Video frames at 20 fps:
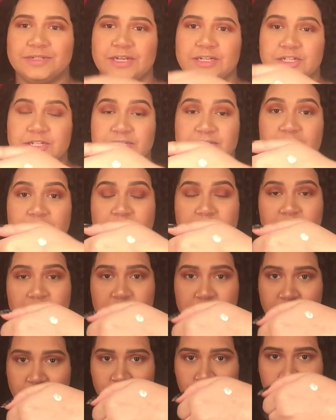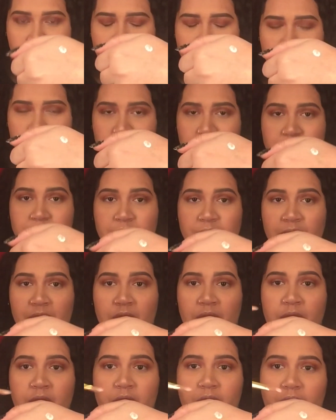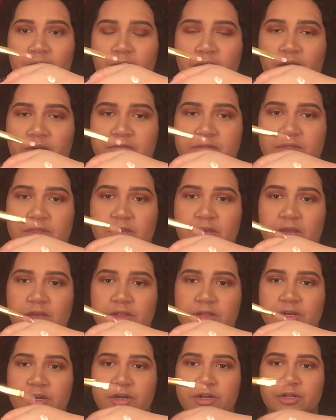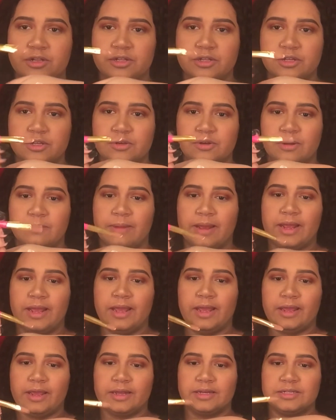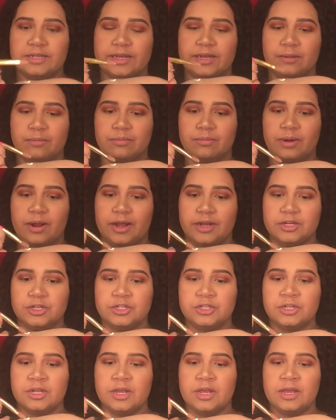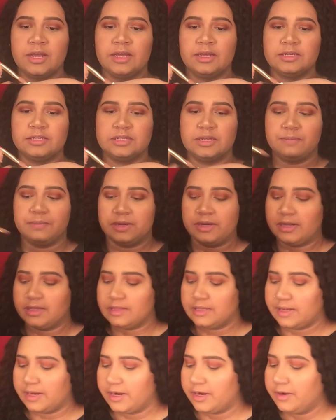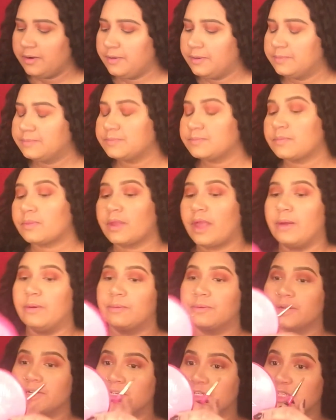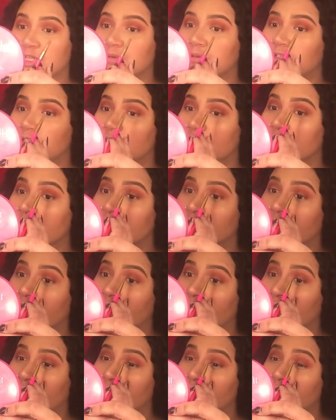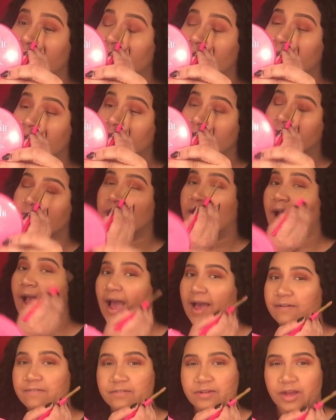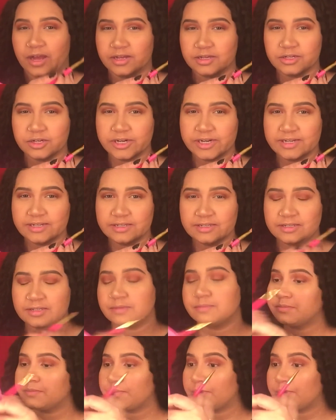I just take a little bit of the glitter glue on my hand, take a brush, dip it in there, and what we're going to do is just go for a half cut crease.